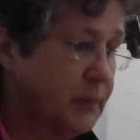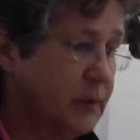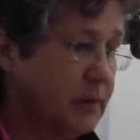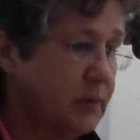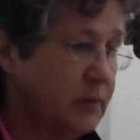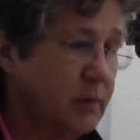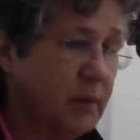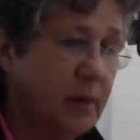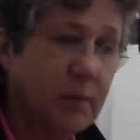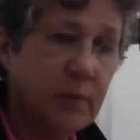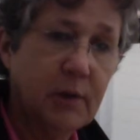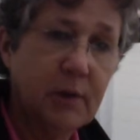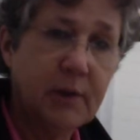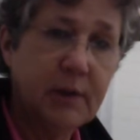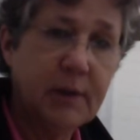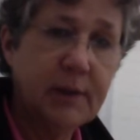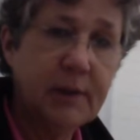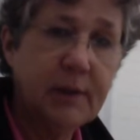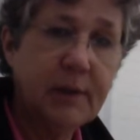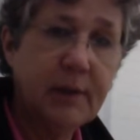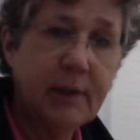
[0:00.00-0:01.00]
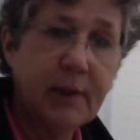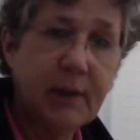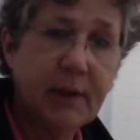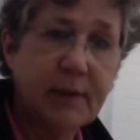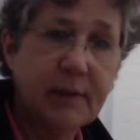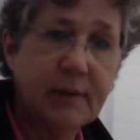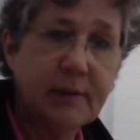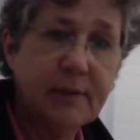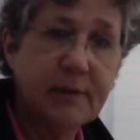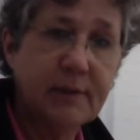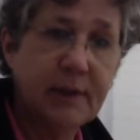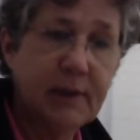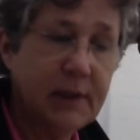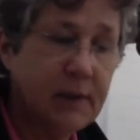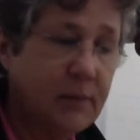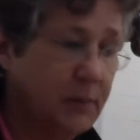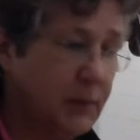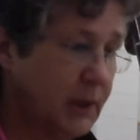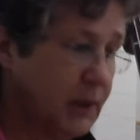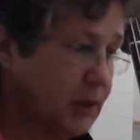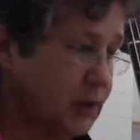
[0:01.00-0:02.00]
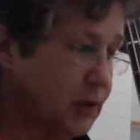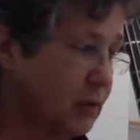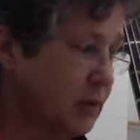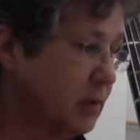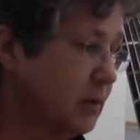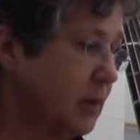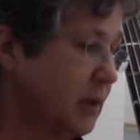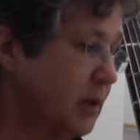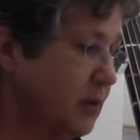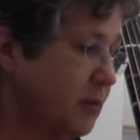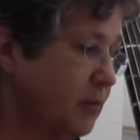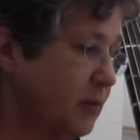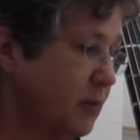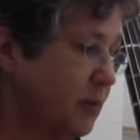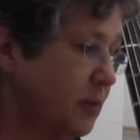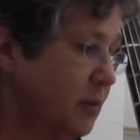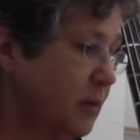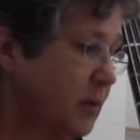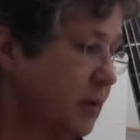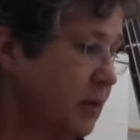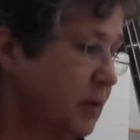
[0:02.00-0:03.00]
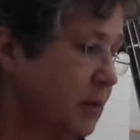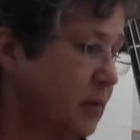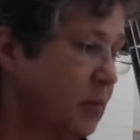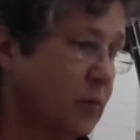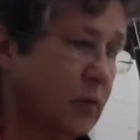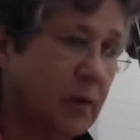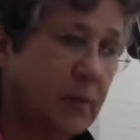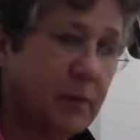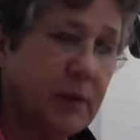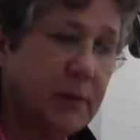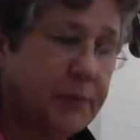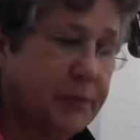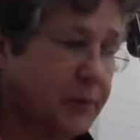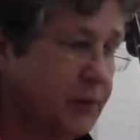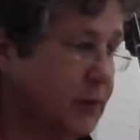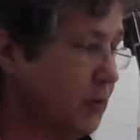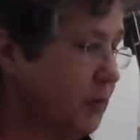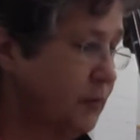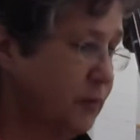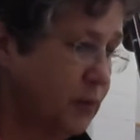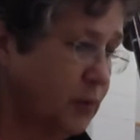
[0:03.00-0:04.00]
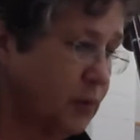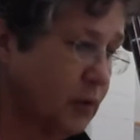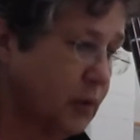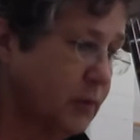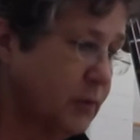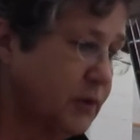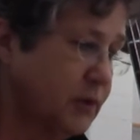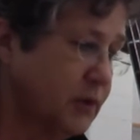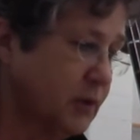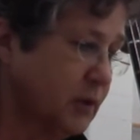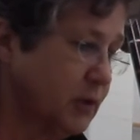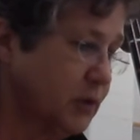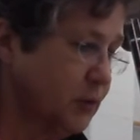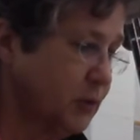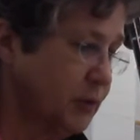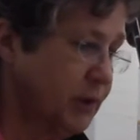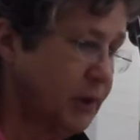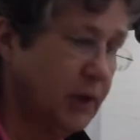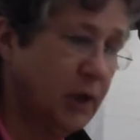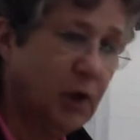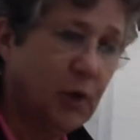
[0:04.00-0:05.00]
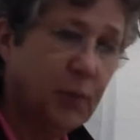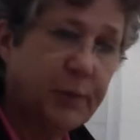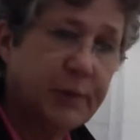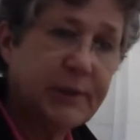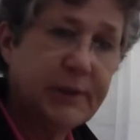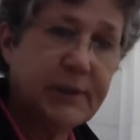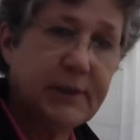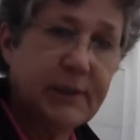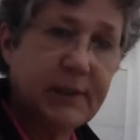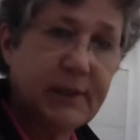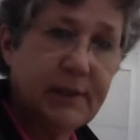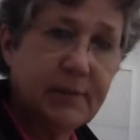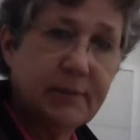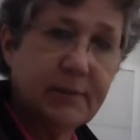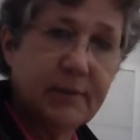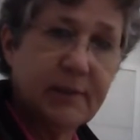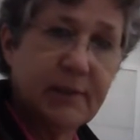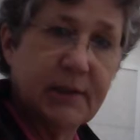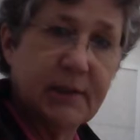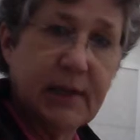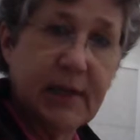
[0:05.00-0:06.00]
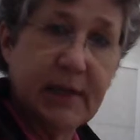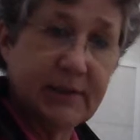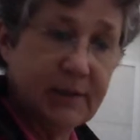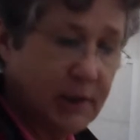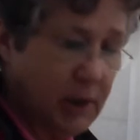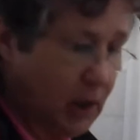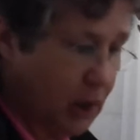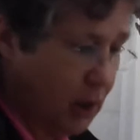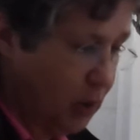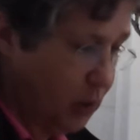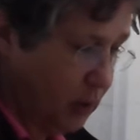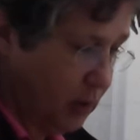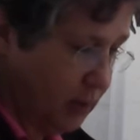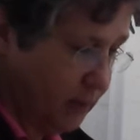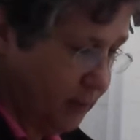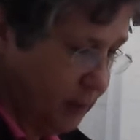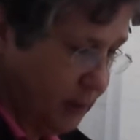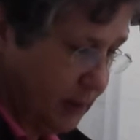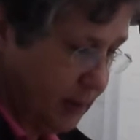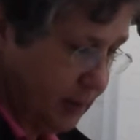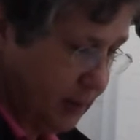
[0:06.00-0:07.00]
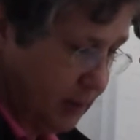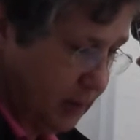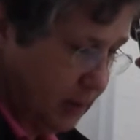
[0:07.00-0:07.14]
So I'm looking at the second measure of warm-up 34. Starts with an open D, so it has an O over it.